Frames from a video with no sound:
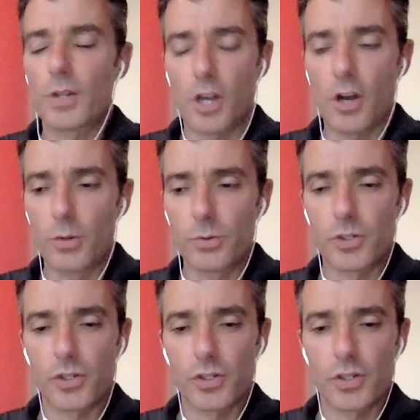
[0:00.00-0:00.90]
a
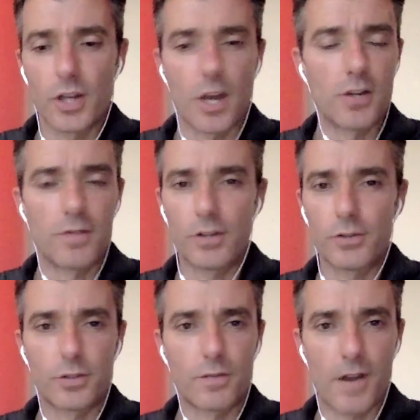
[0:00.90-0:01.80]
coach and you've
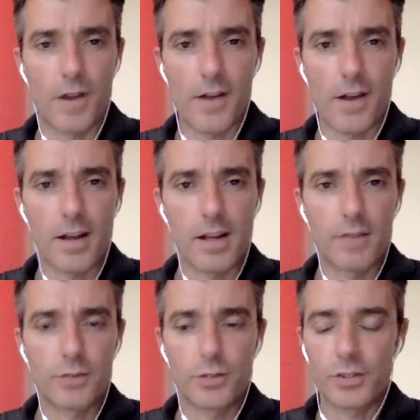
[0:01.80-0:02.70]
coached at a very high
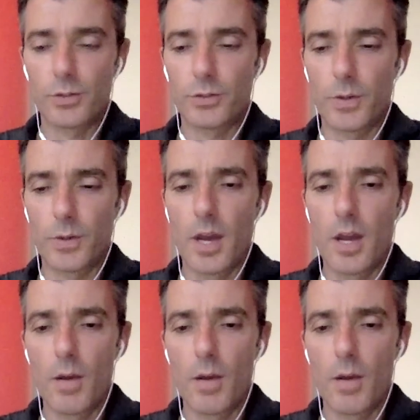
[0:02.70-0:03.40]
level, you still do,